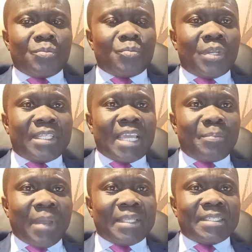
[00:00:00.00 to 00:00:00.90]
Political
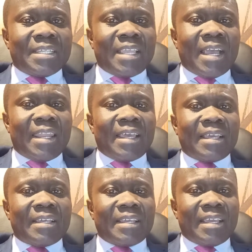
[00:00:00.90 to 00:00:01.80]
parties in
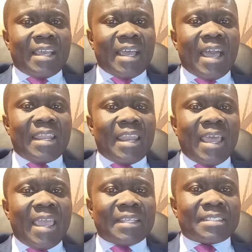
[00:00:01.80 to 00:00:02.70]
Ghana had
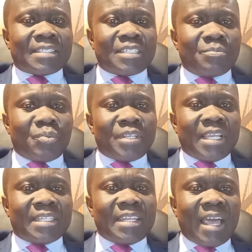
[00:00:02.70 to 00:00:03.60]
alliances in
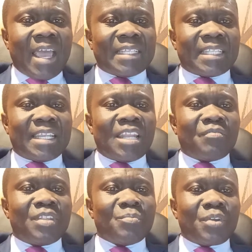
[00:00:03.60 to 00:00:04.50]
projecting high standard
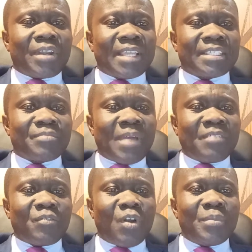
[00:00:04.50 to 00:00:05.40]
of democracy by
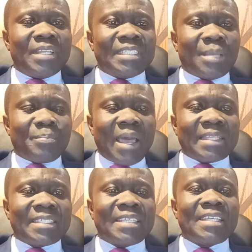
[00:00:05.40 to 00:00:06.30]
forming
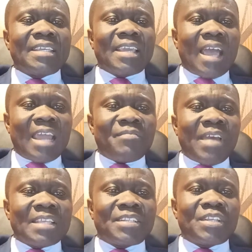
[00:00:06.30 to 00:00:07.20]
Inter-Party
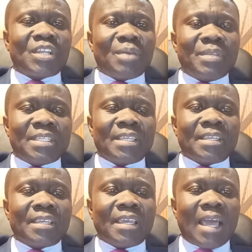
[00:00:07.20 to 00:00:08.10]
Advisory Committee,
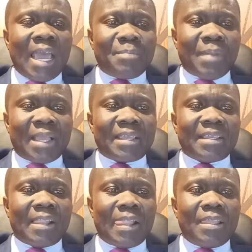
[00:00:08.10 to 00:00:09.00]
IPAC,
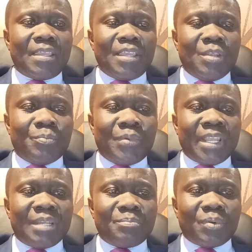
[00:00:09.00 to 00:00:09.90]
in
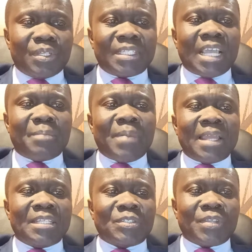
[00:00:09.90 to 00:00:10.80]
bringing political
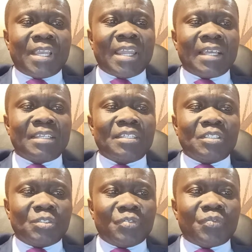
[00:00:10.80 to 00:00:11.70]
parties together
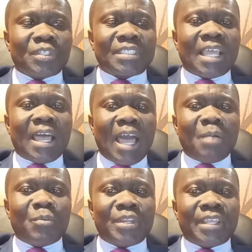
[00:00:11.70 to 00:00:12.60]
to foster
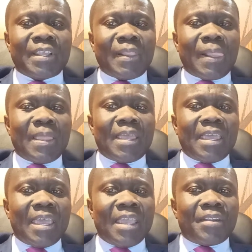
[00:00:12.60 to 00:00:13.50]
harmony
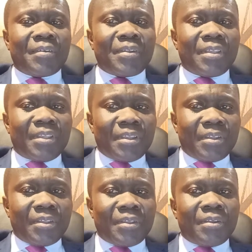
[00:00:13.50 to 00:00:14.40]
and
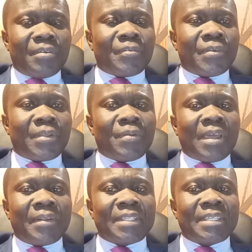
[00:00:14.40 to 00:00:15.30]

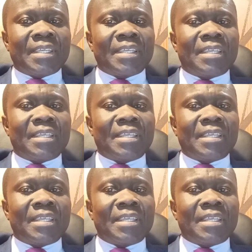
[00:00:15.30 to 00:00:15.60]
regularity